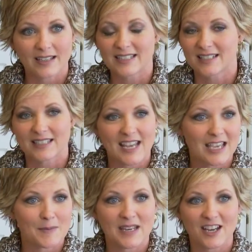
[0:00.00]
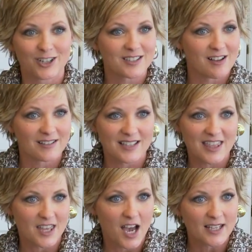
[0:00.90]
It didn't take me near as long as
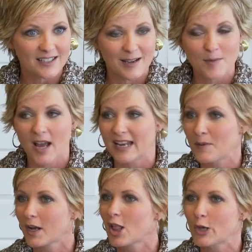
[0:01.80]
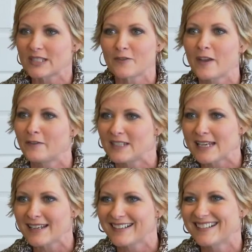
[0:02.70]
I thought, and I'm not anywhere close to
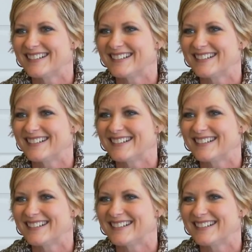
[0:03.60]
50.